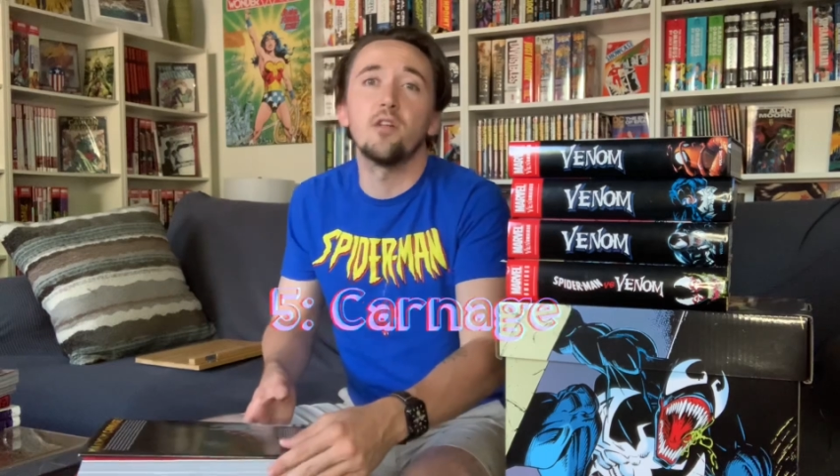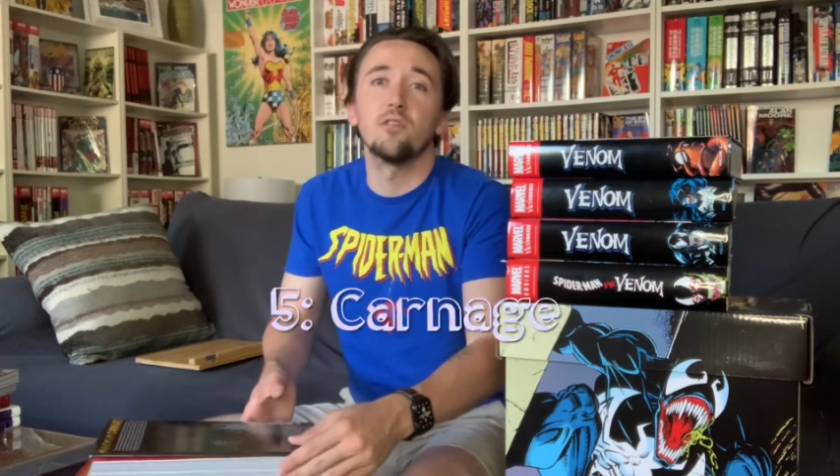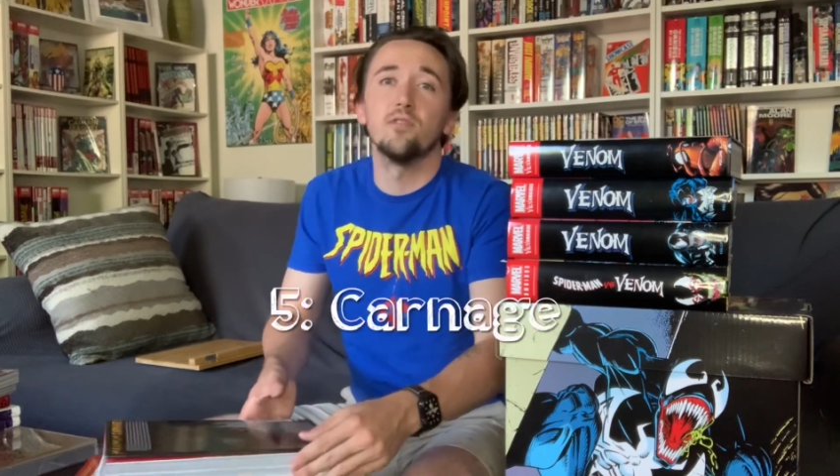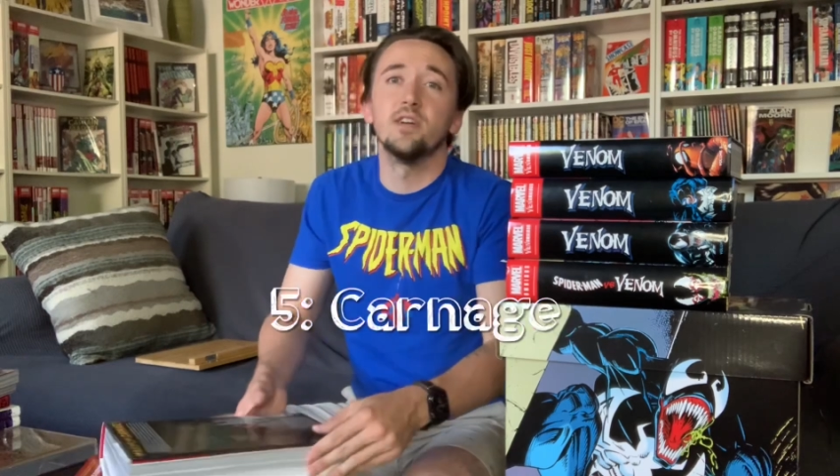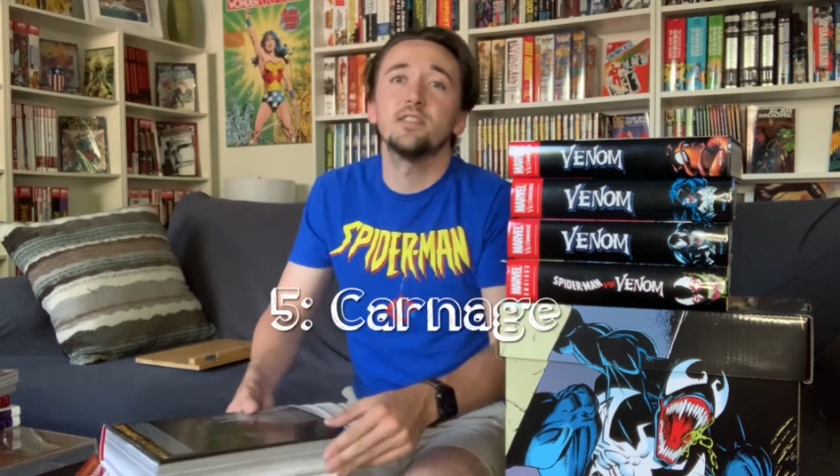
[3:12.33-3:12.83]
our
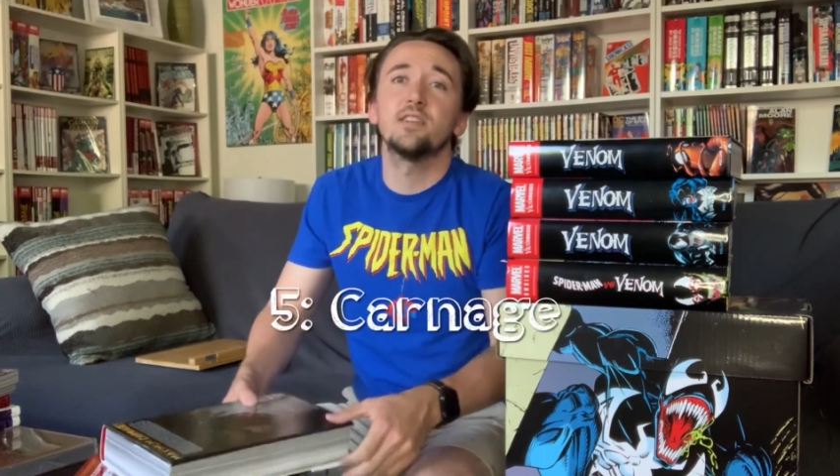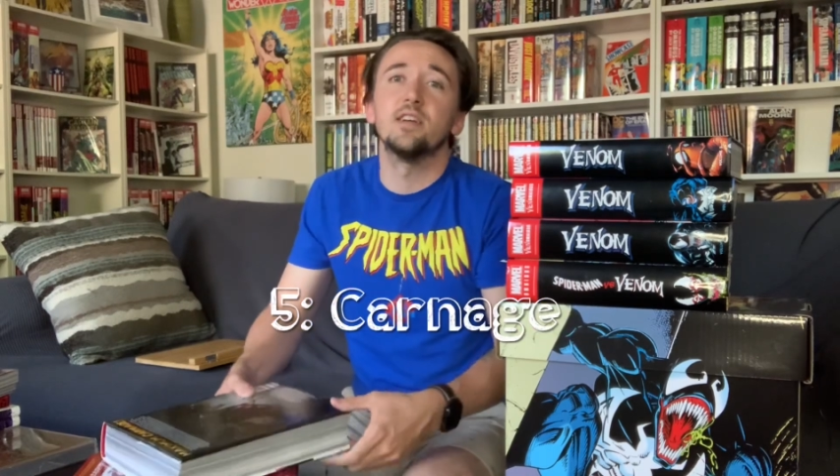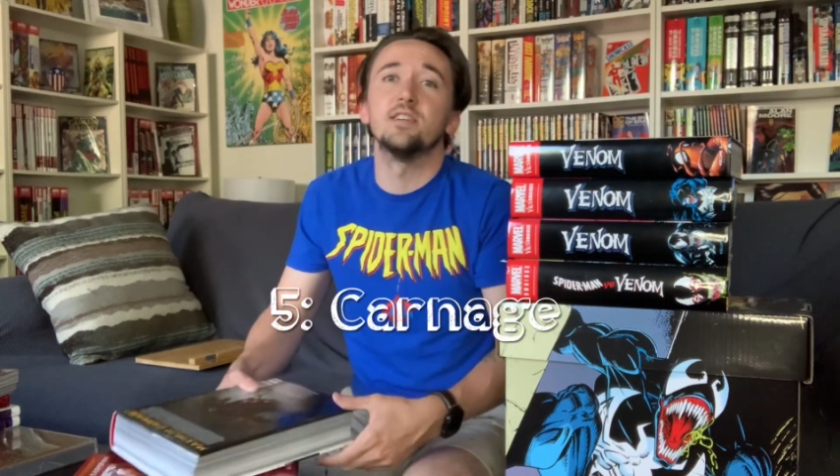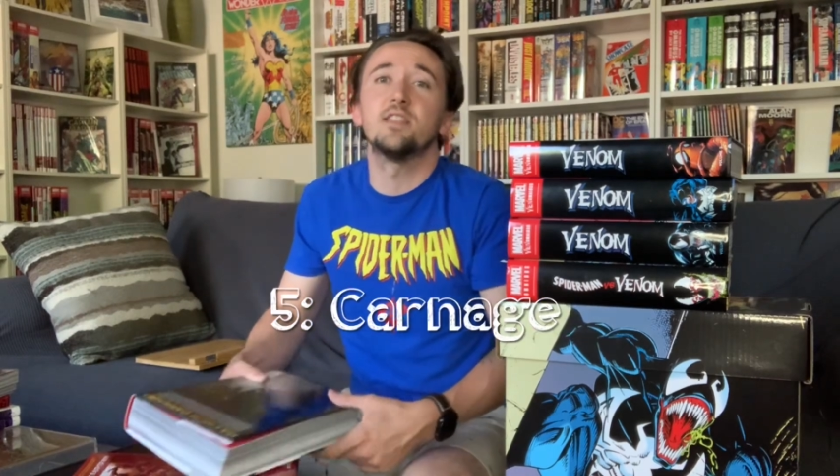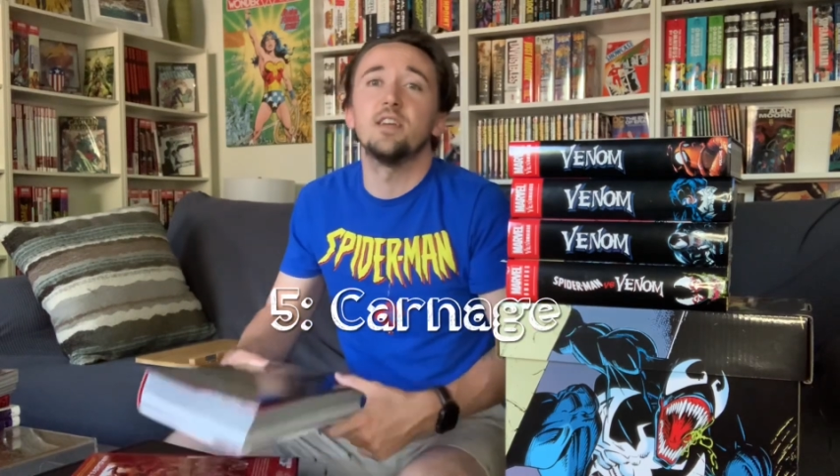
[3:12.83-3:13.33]
list
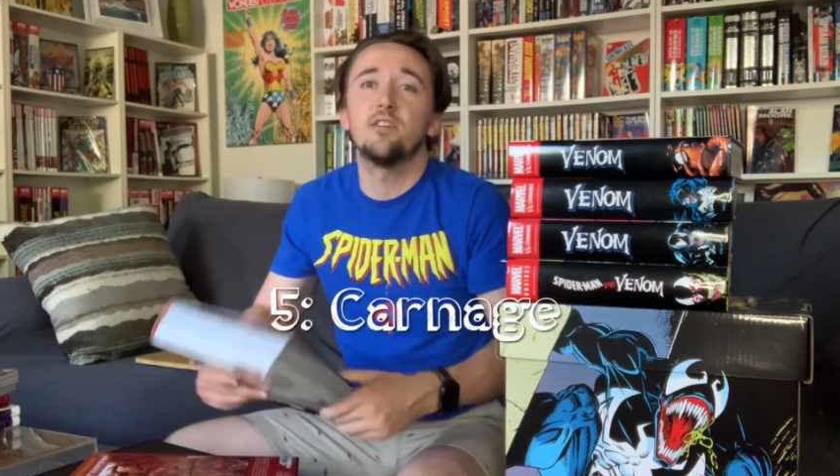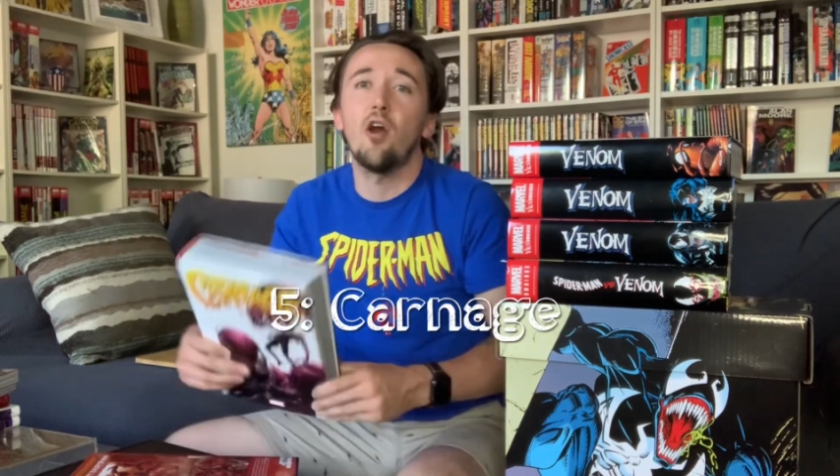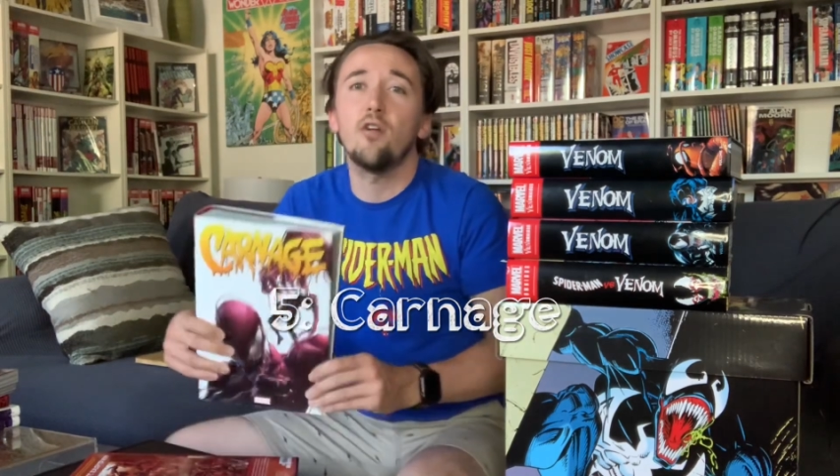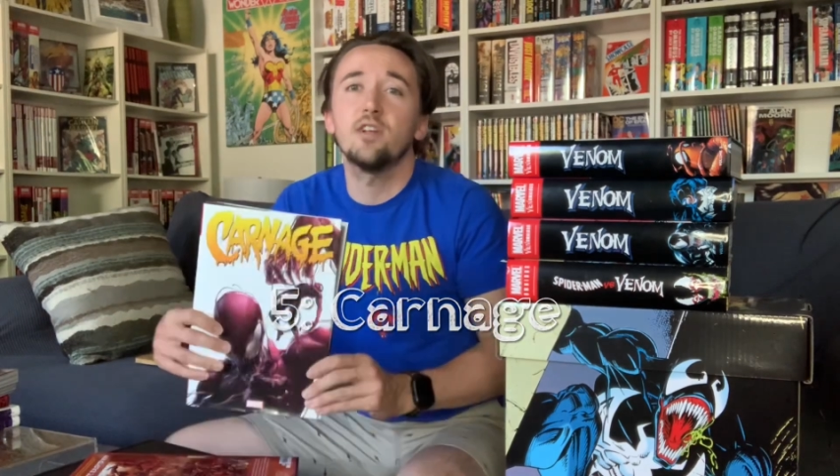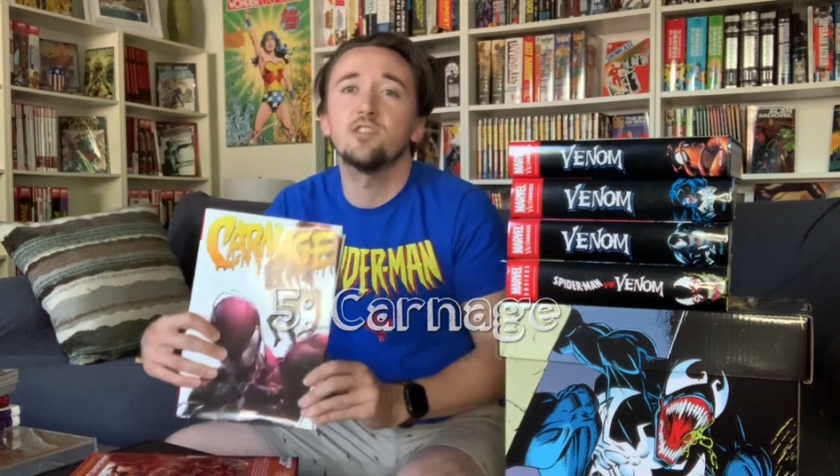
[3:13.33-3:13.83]
is the
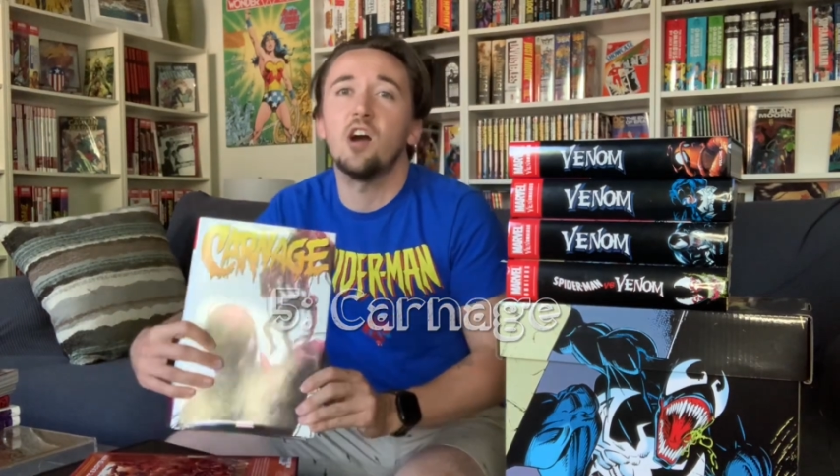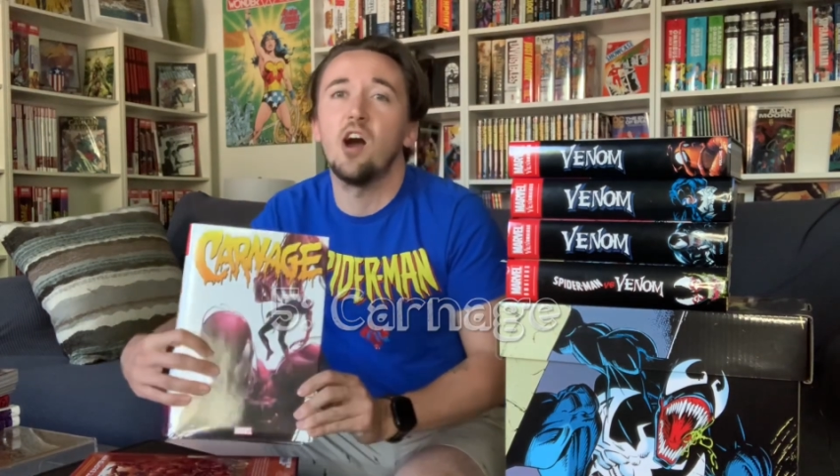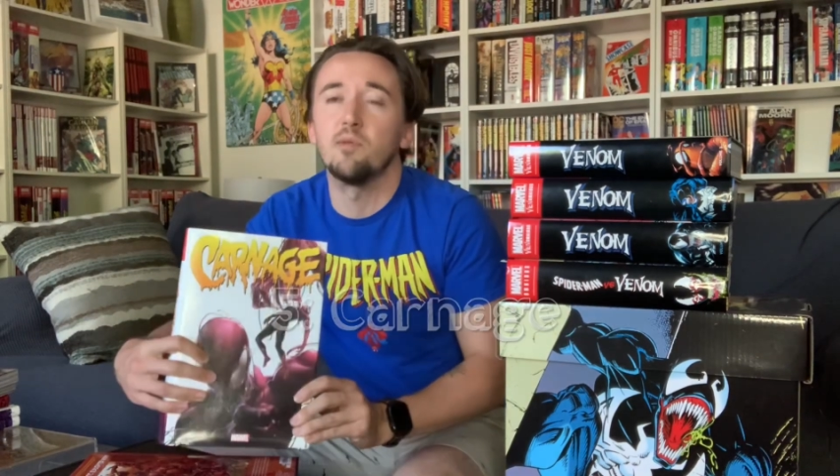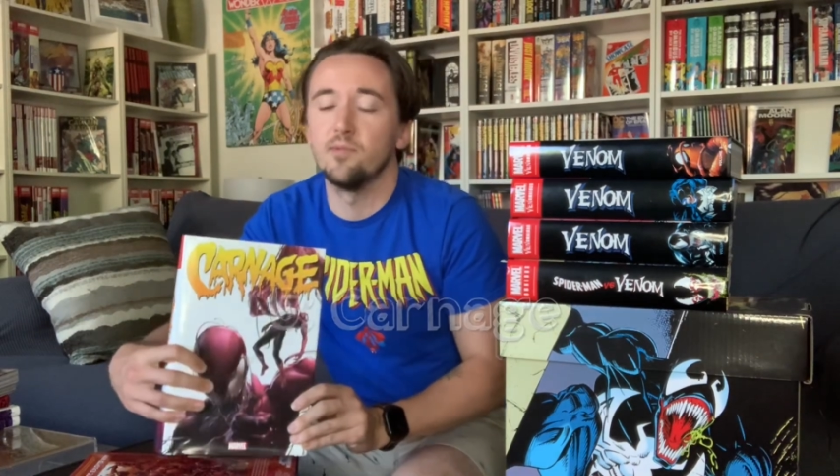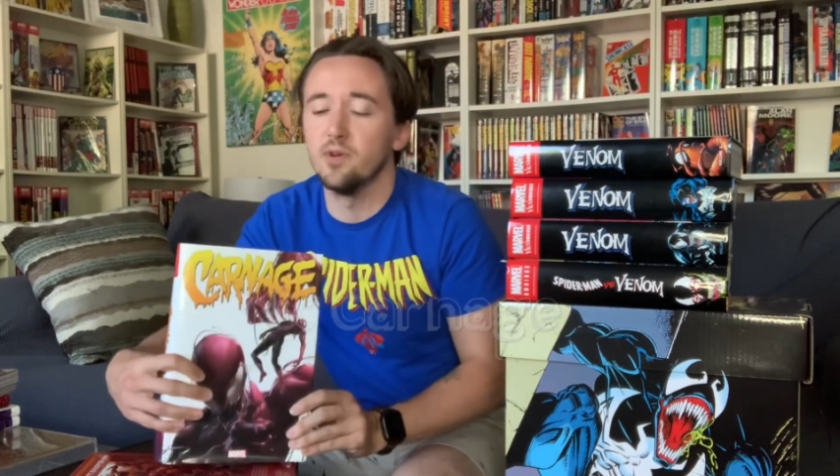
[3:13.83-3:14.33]
Carnage
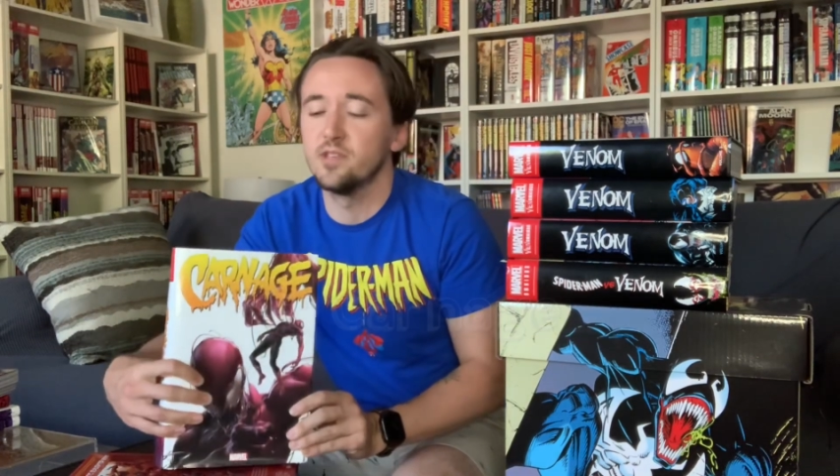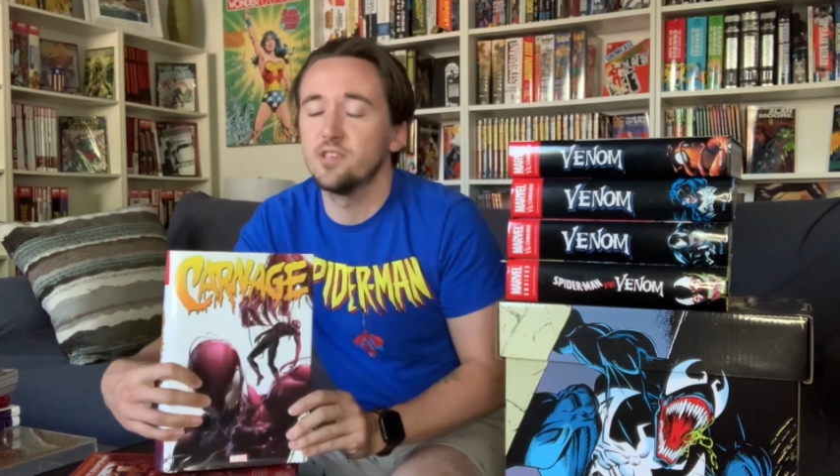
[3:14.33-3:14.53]
Omnibus.